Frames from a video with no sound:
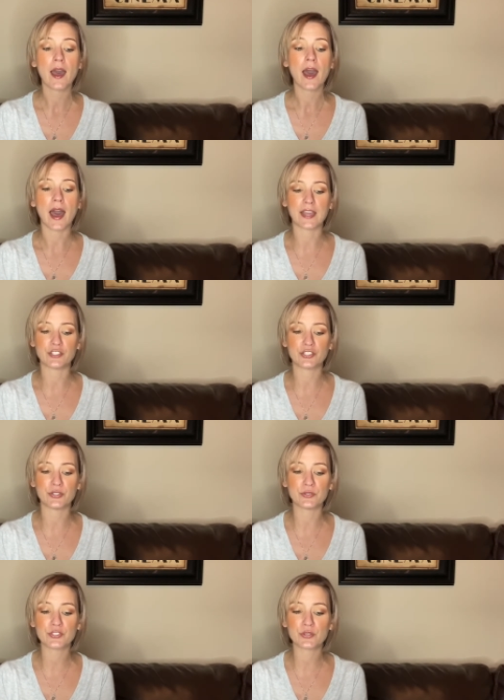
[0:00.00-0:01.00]
I
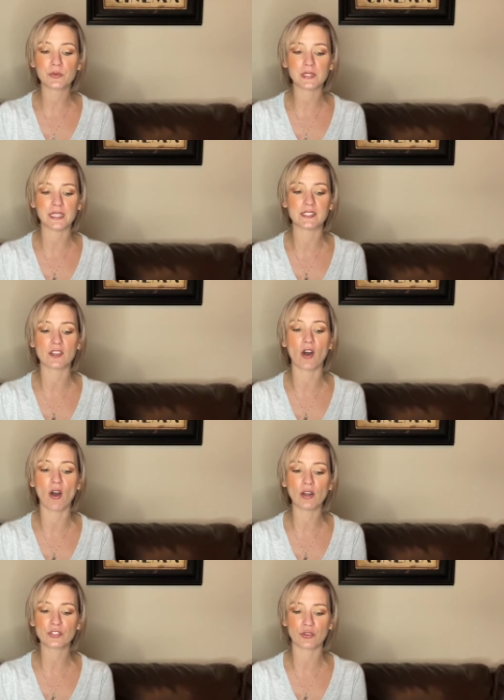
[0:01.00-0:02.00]
choose to release
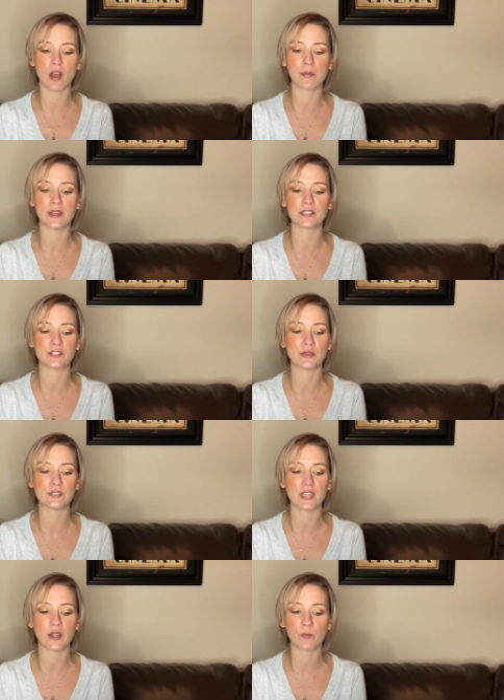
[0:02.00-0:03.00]
all trauma
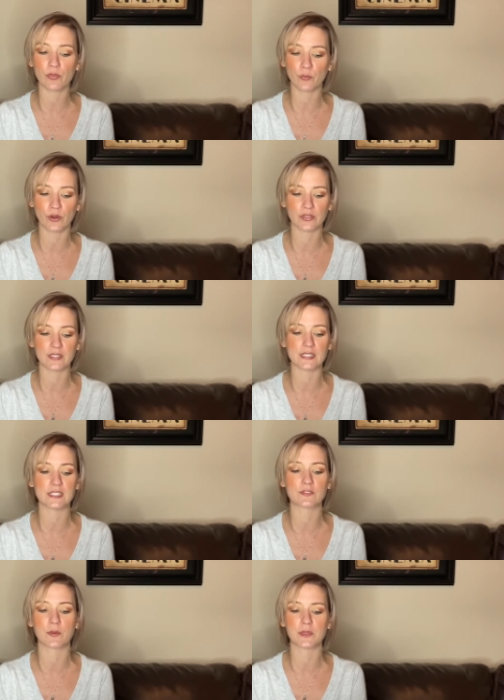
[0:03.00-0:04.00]
associated with
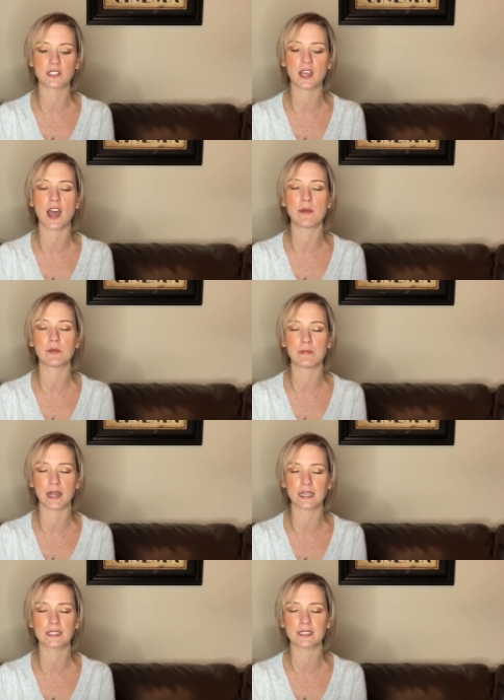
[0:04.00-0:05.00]
worthlessness from the time of
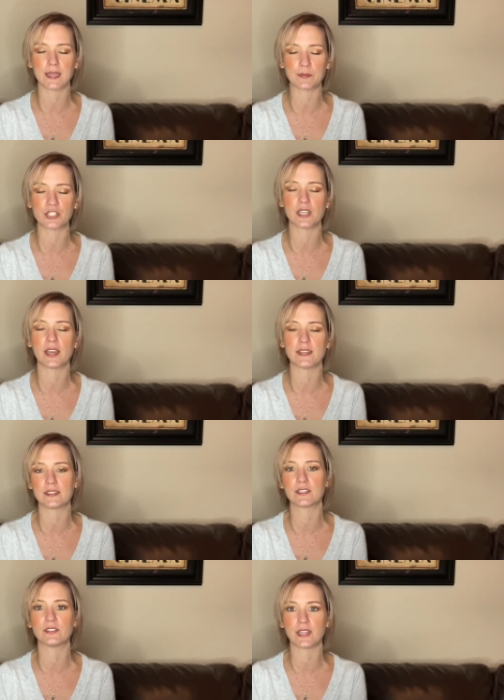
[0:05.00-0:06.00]
my conception
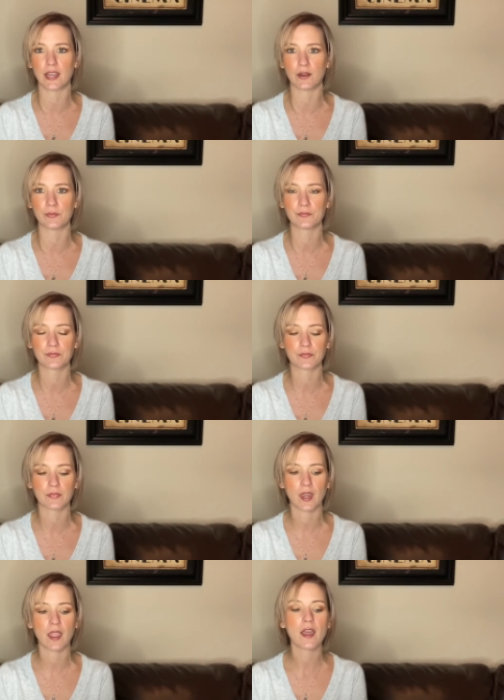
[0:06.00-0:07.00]
until now.
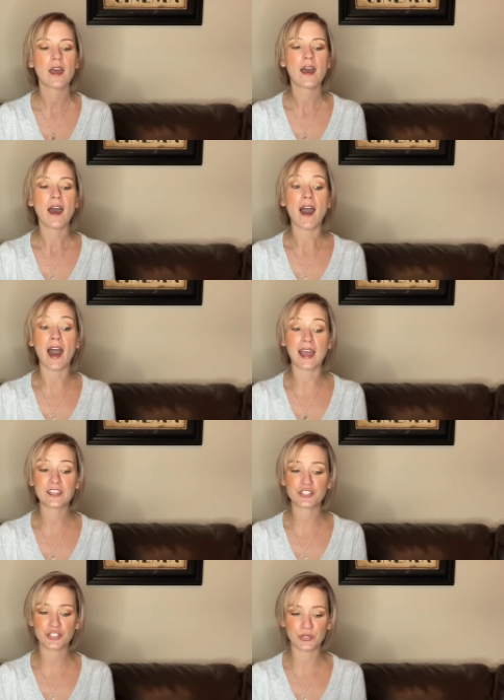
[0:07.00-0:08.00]
I
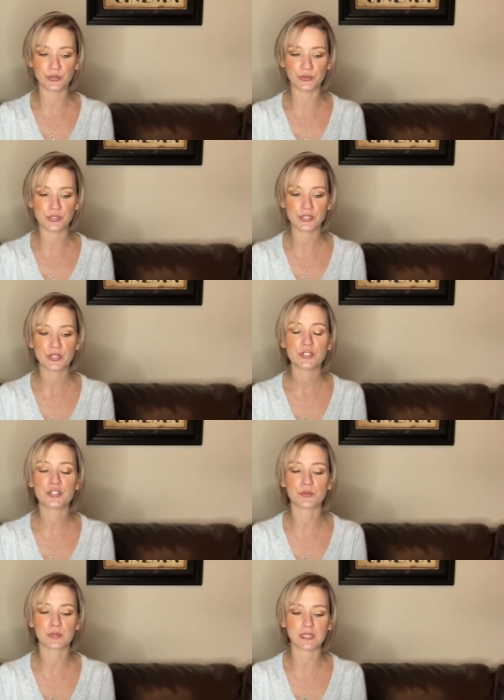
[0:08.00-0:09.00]
choose
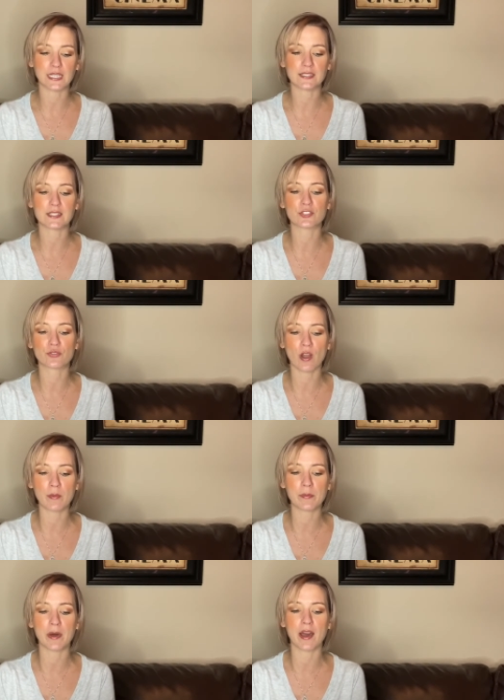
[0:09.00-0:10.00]
to release the
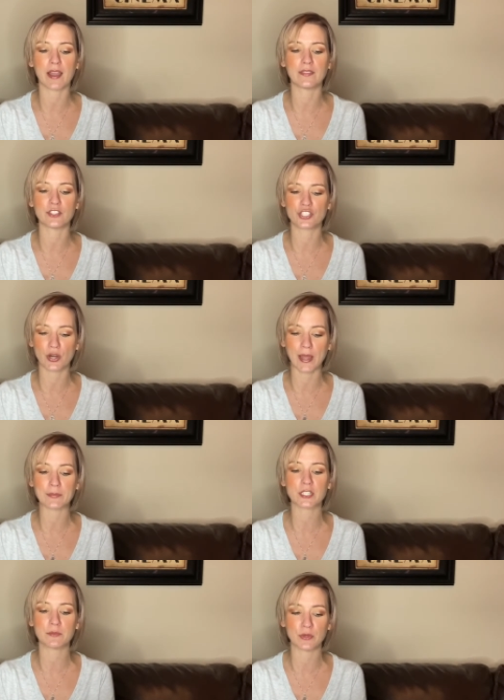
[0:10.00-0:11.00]
trauma behind the
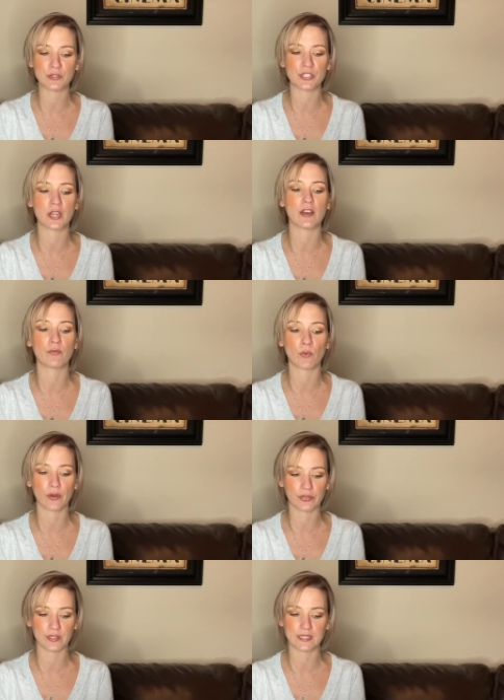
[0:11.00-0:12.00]
trapped emotion of
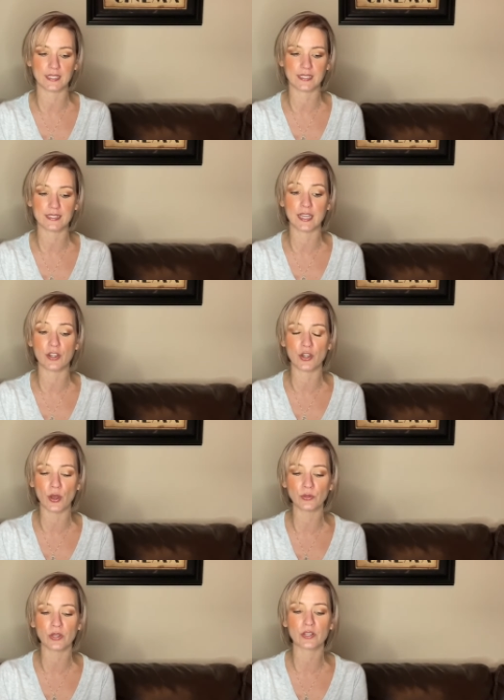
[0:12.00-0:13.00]
worthlessness that
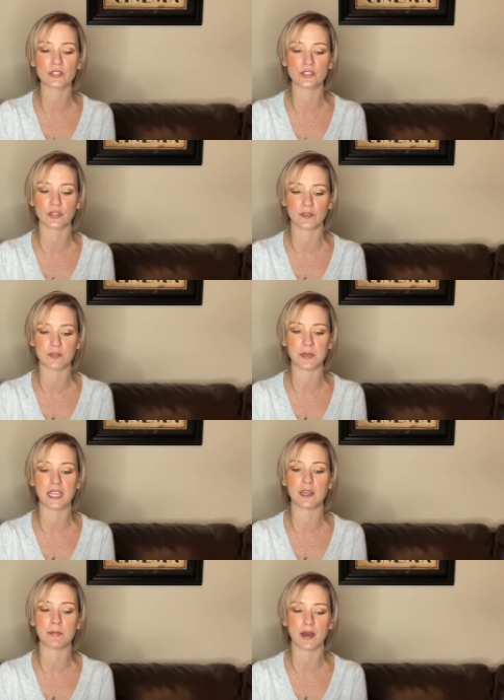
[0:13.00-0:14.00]
no longer serves me
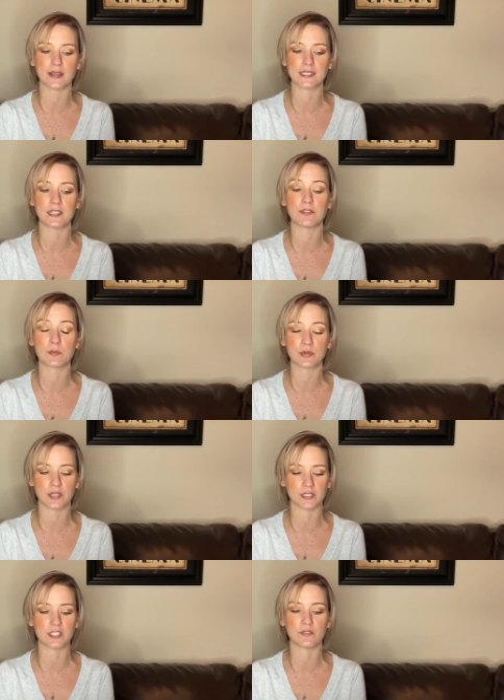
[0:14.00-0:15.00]
in a positive and
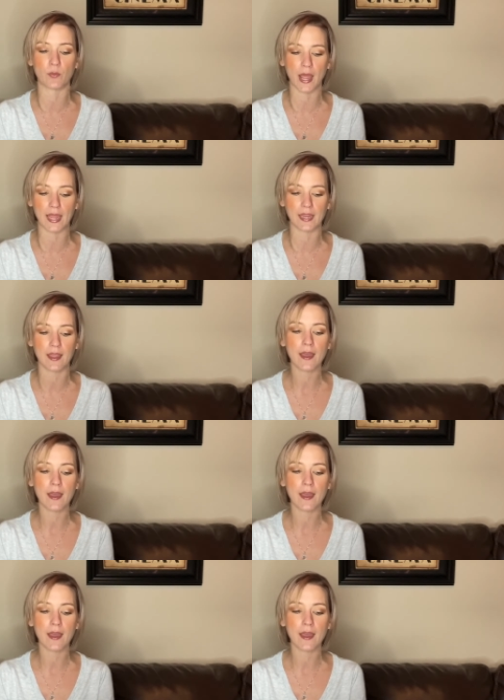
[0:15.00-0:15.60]
productive way.